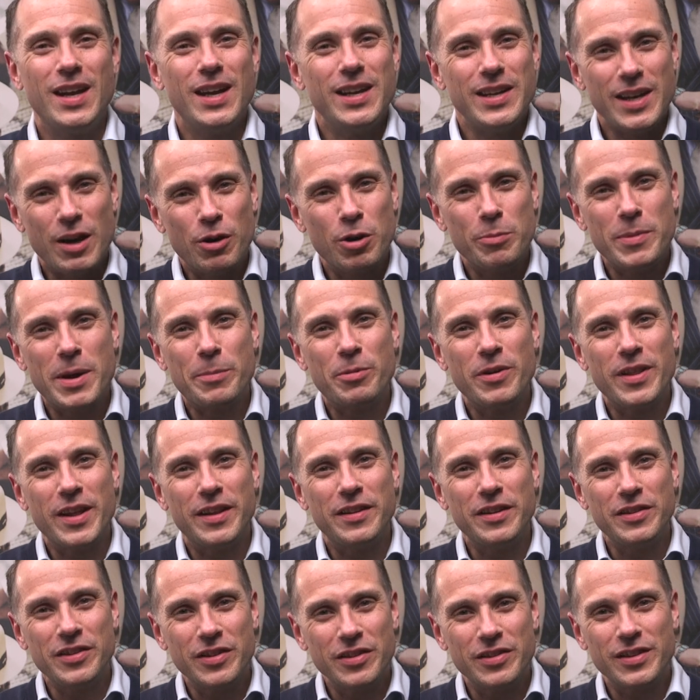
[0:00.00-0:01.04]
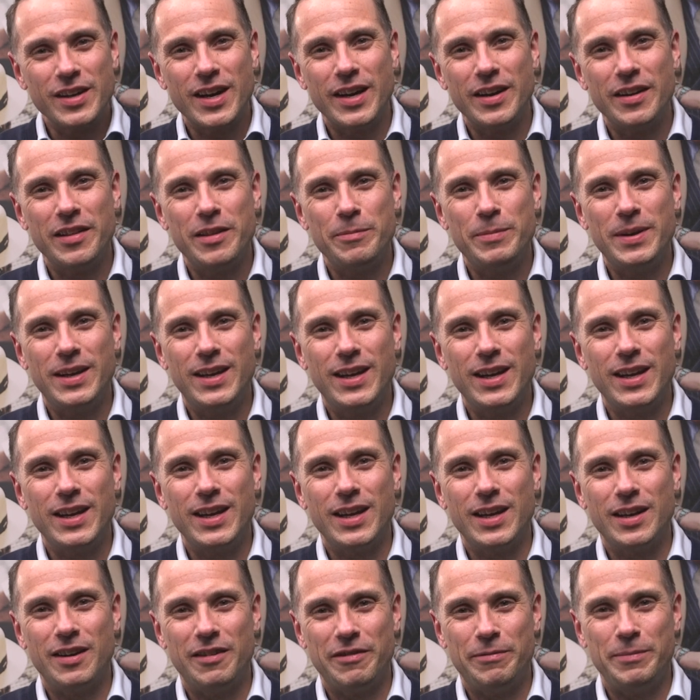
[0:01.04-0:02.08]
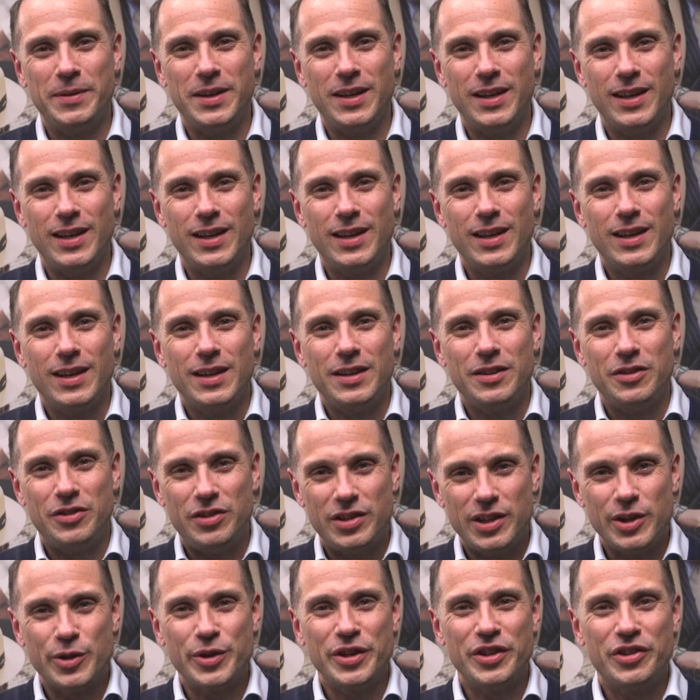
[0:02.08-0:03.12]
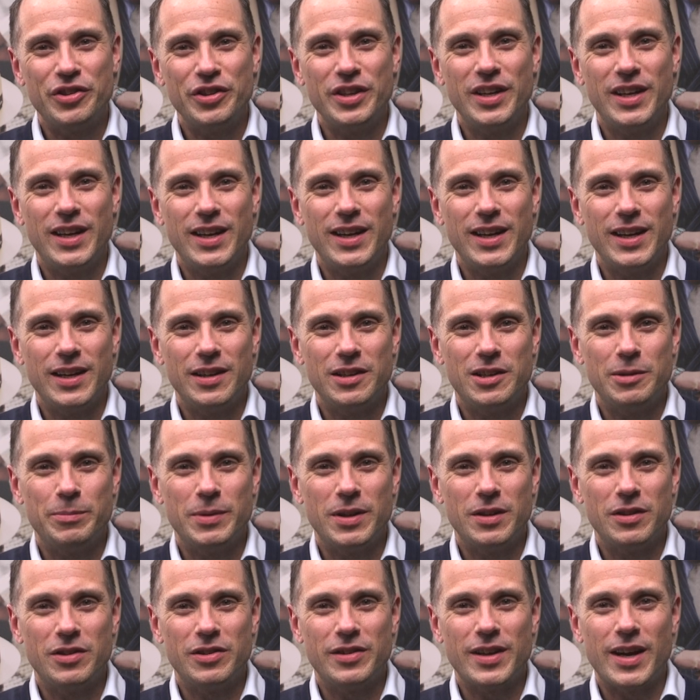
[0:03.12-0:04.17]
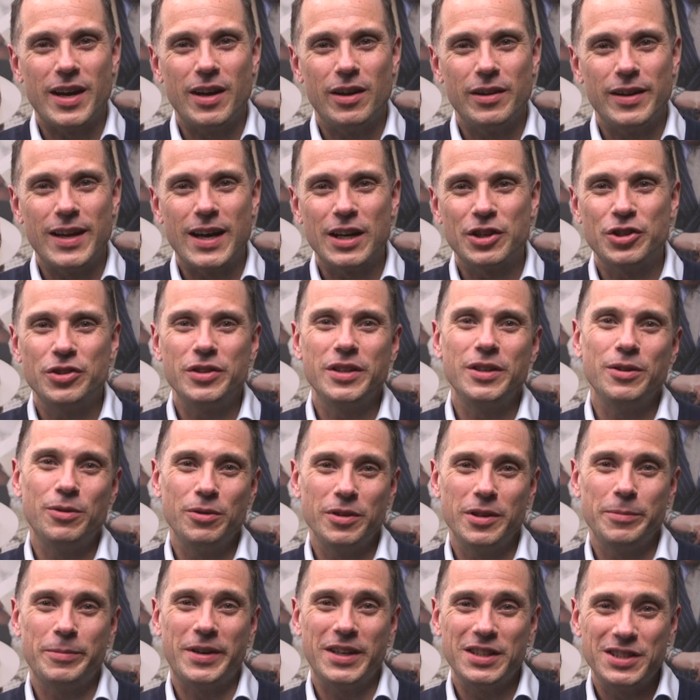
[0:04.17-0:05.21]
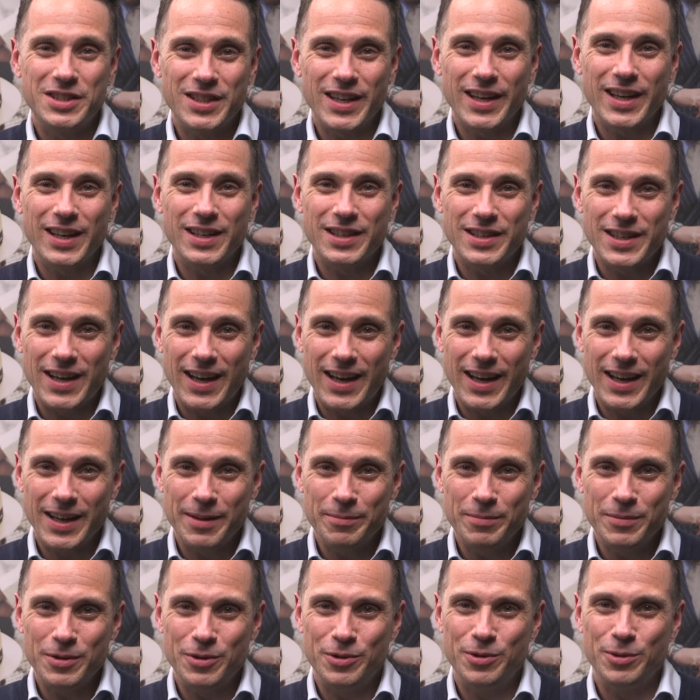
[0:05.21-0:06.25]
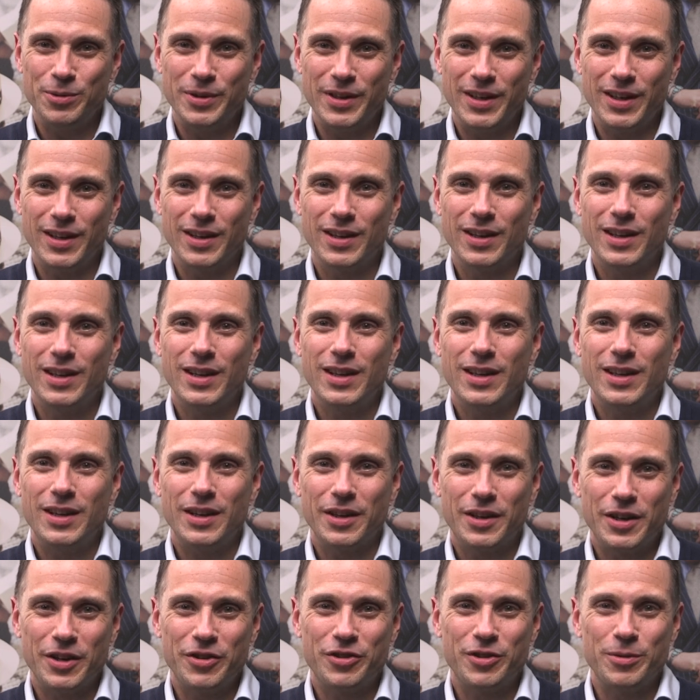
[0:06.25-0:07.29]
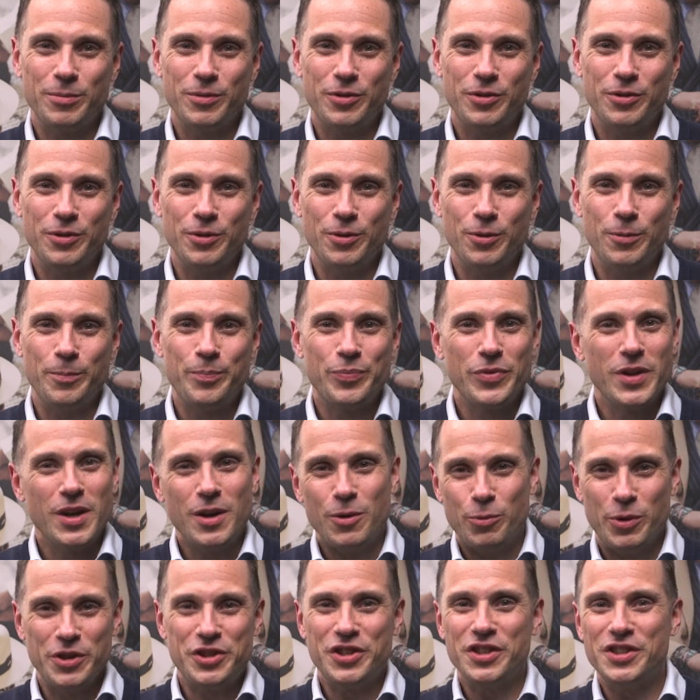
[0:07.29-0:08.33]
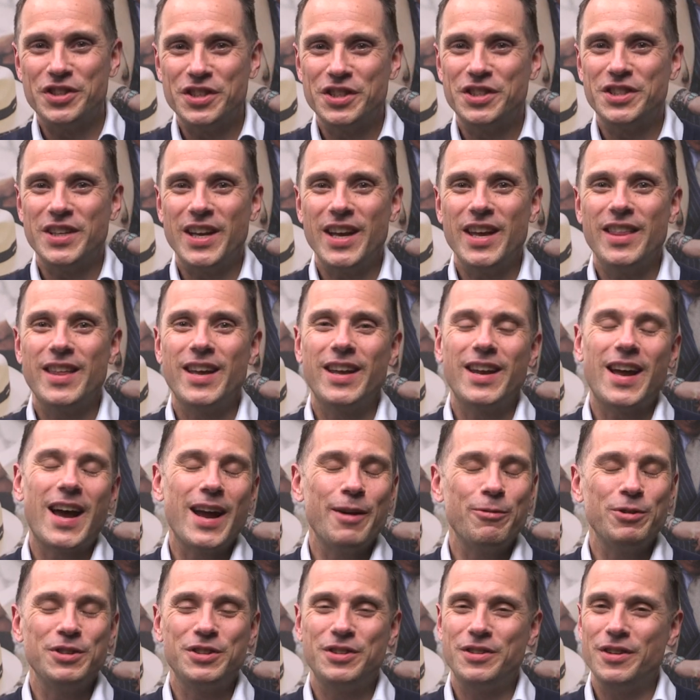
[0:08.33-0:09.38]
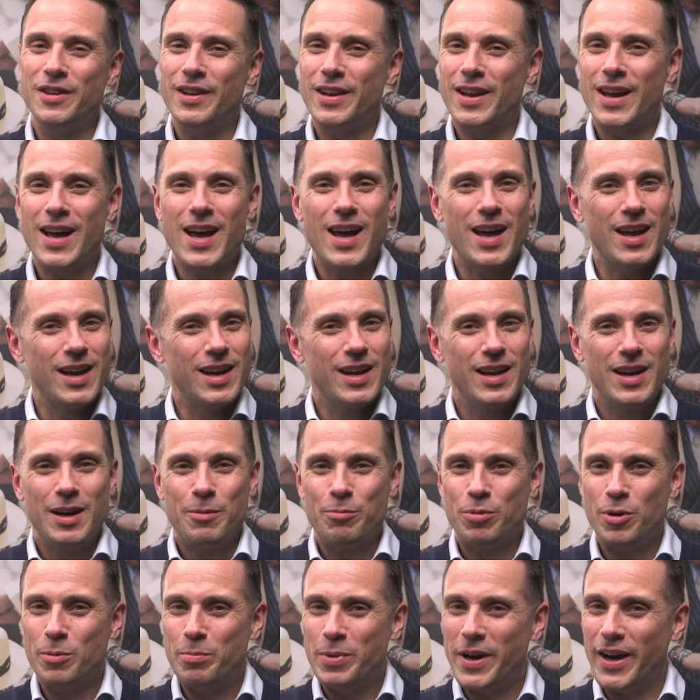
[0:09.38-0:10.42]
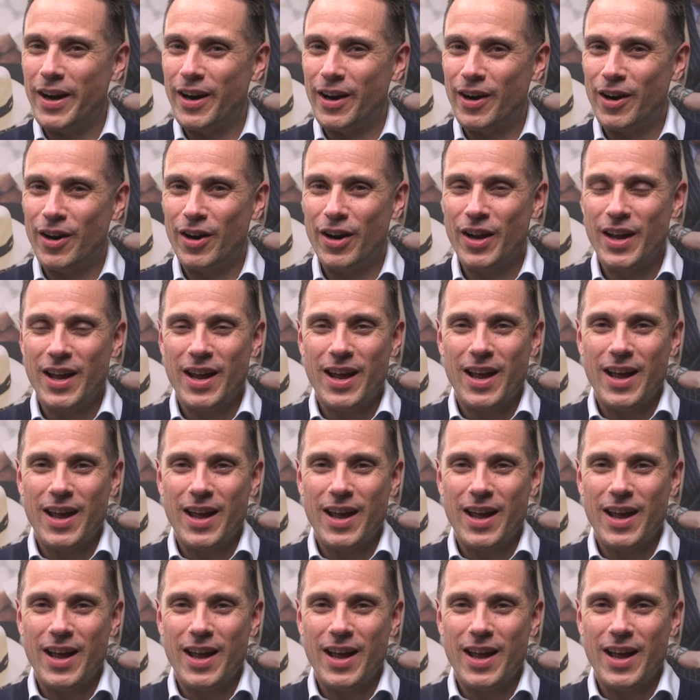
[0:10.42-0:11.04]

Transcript: Now remember that this is kind of the beginning of me seriously getting into men's style and actually only my second time doing a custom suit, which is to say that I was not prepared